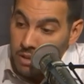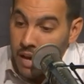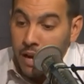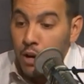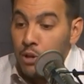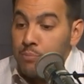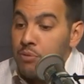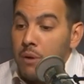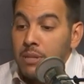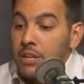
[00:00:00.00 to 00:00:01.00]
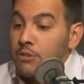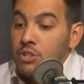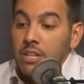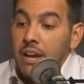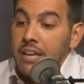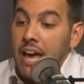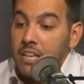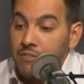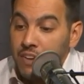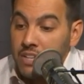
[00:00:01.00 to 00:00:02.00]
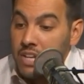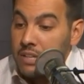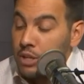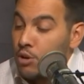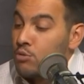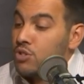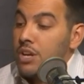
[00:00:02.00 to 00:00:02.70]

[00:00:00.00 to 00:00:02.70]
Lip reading: and I know that probably there's a lot of Yankee fans out there who